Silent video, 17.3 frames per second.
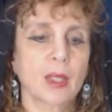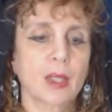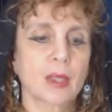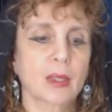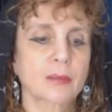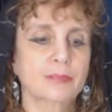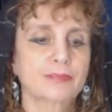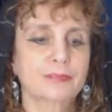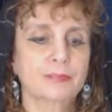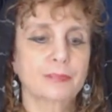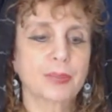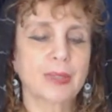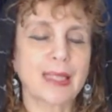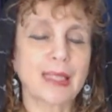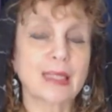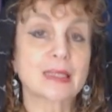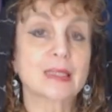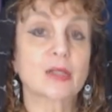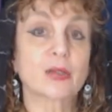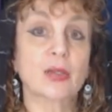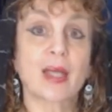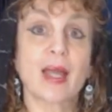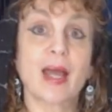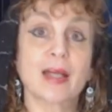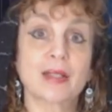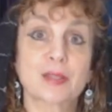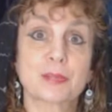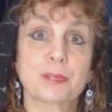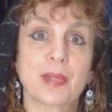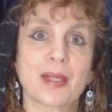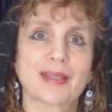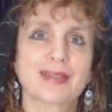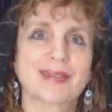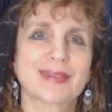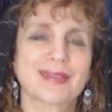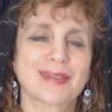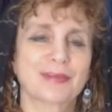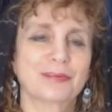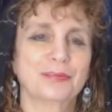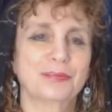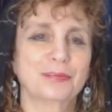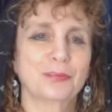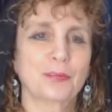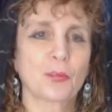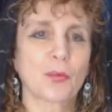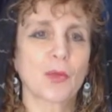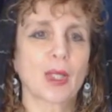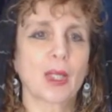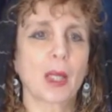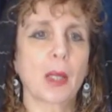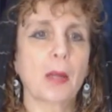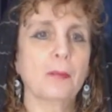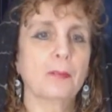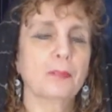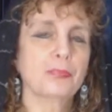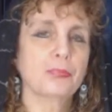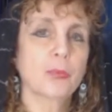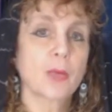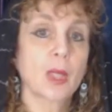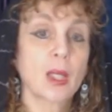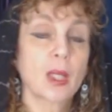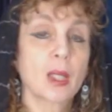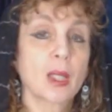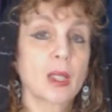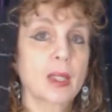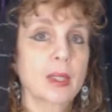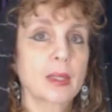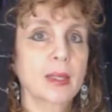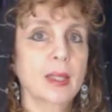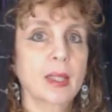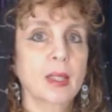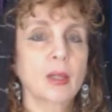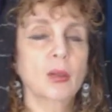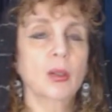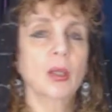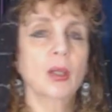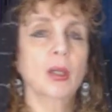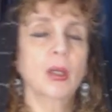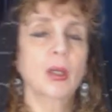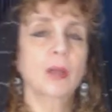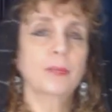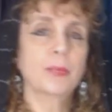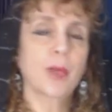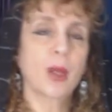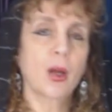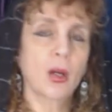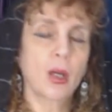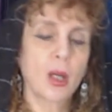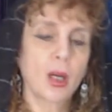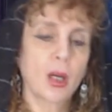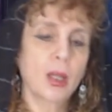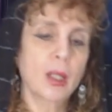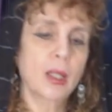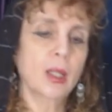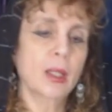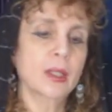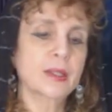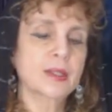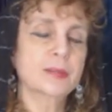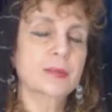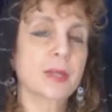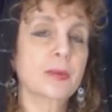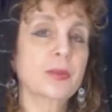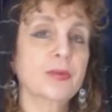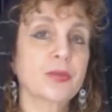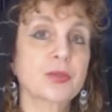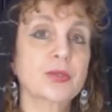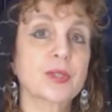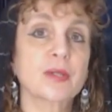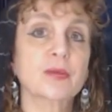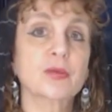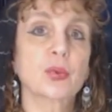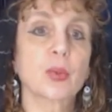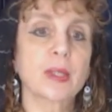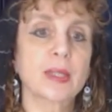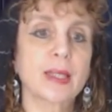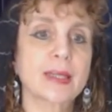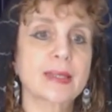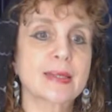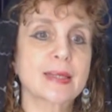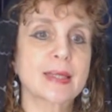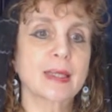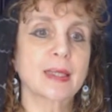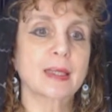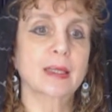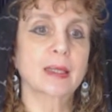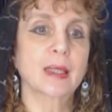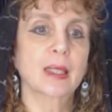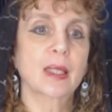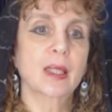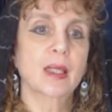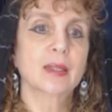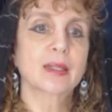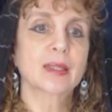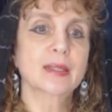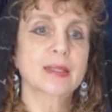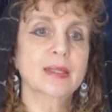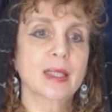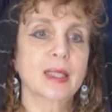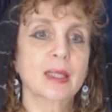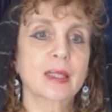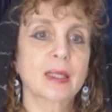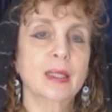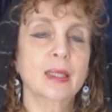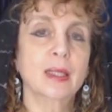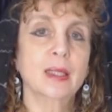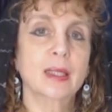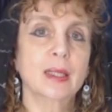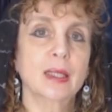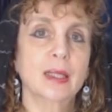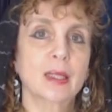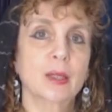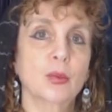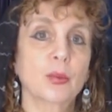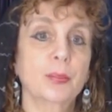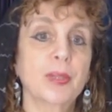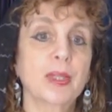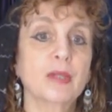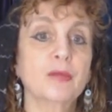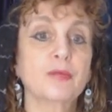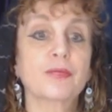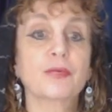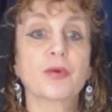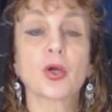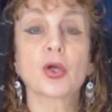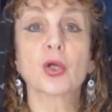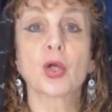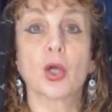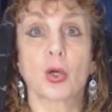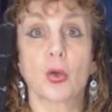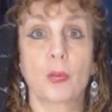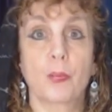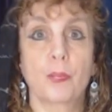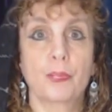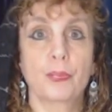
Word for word: uh, planetary aspects. Okay? Now, on September 13, 2018, the Sun will be in Virgo